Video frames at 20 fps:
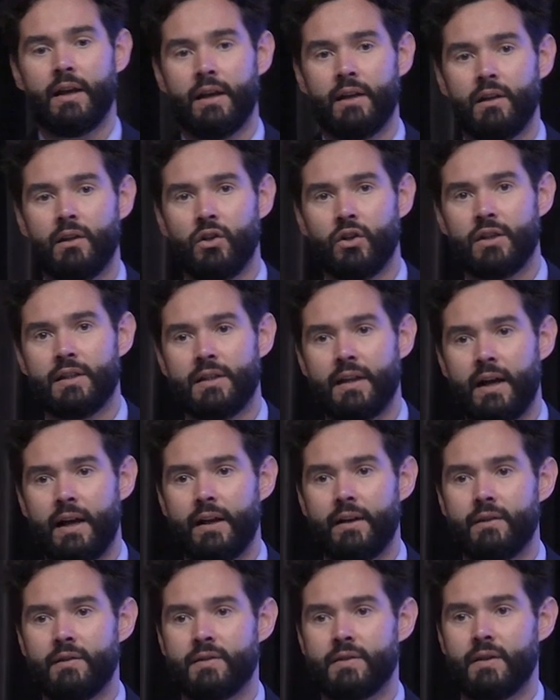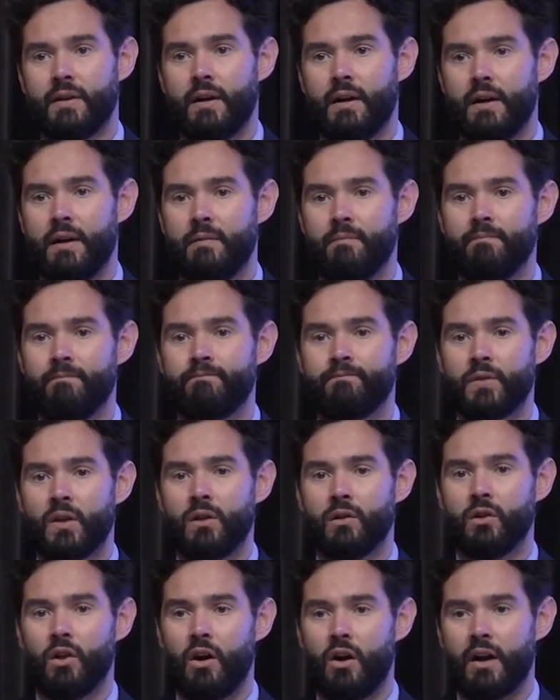that looked at um,
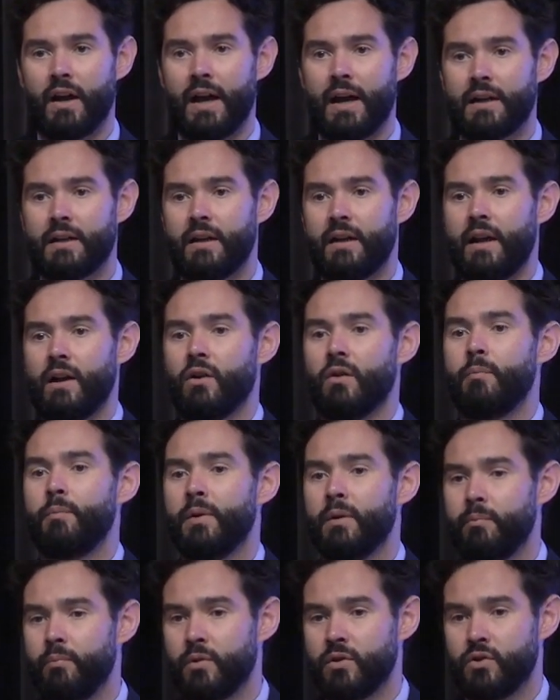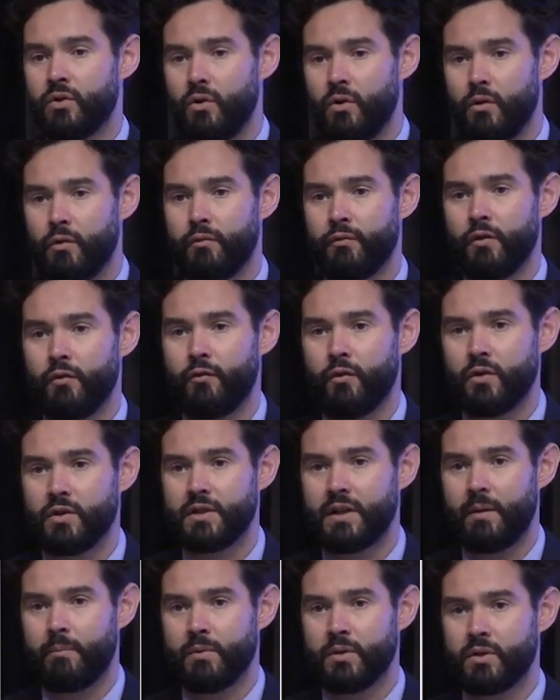long-acting aripiprazole for
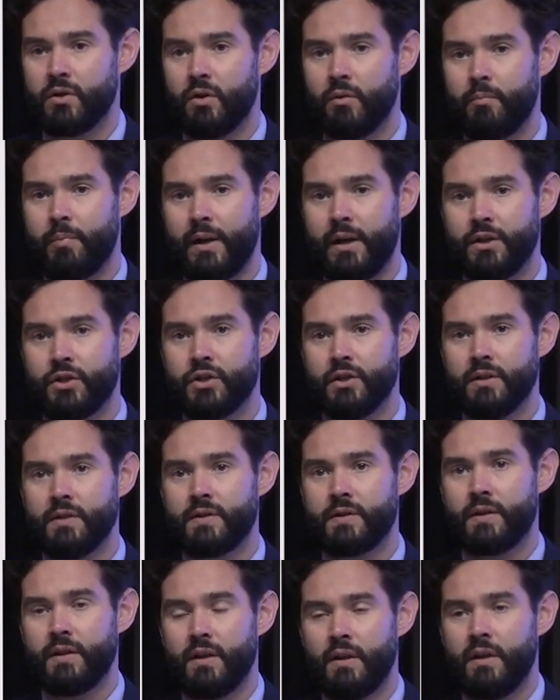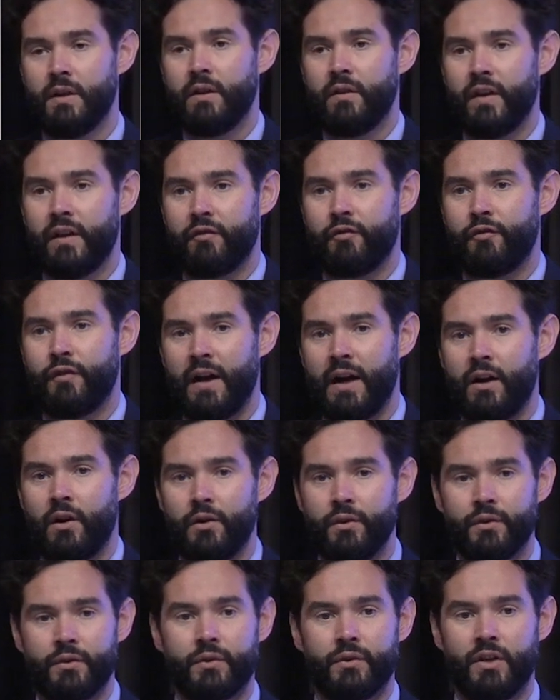first episode patients that
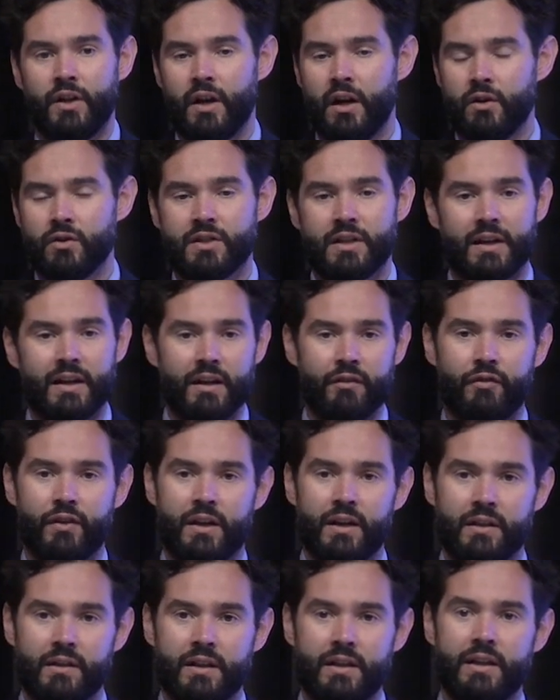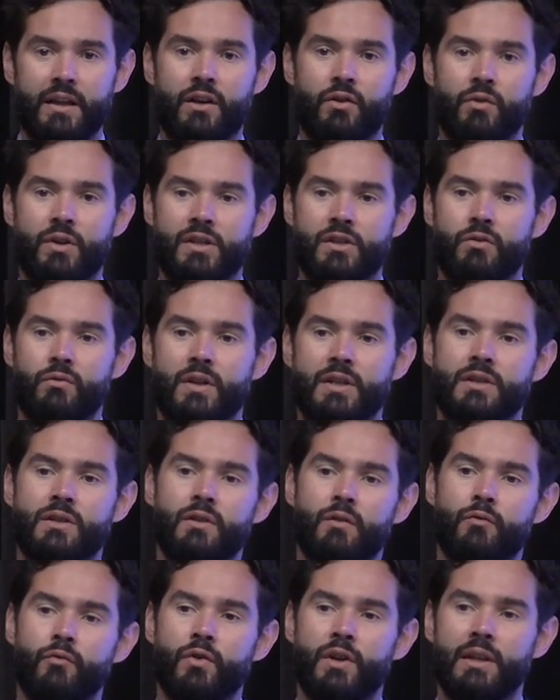found you know significantly decreased risk
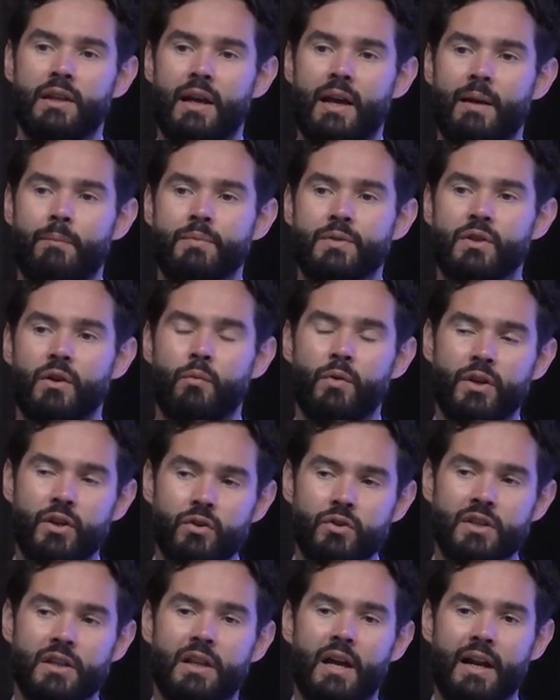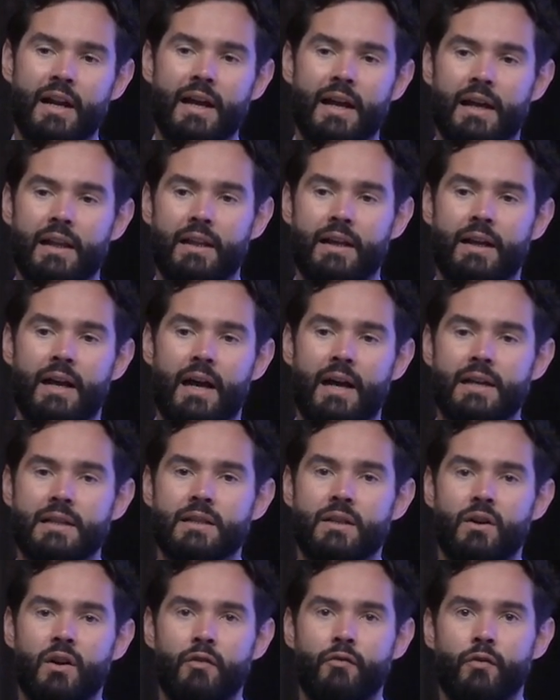of relapse. So we use a lot of LAIs
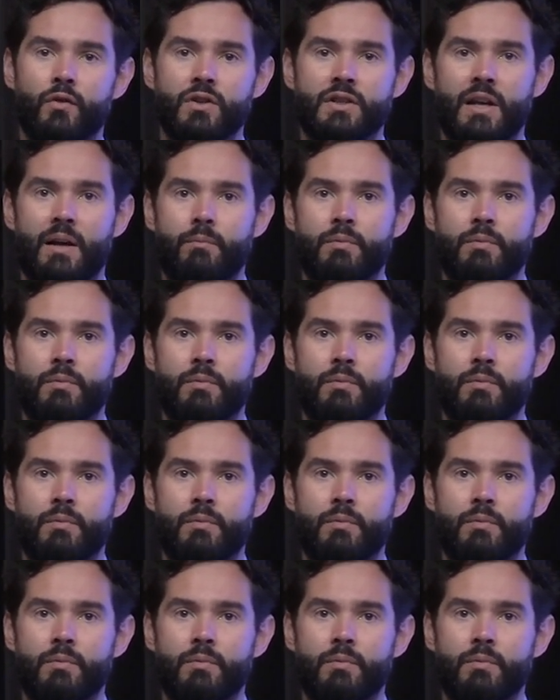in our first